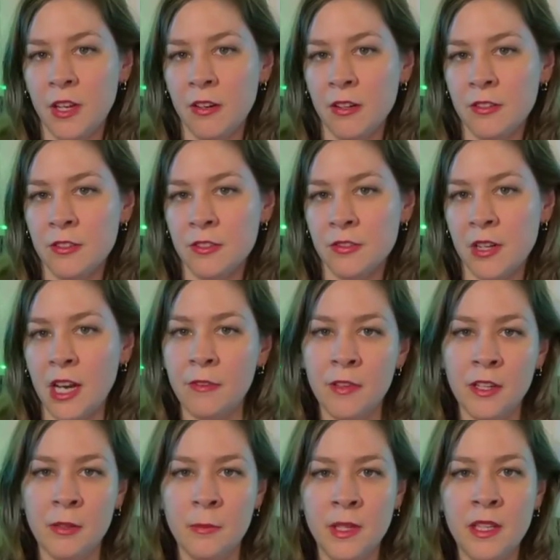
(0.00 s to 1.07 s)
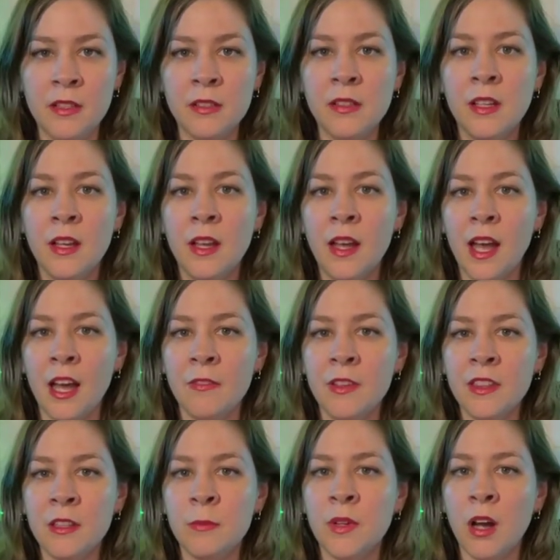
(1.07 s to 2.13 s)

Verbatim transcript: characters are having a meal, having them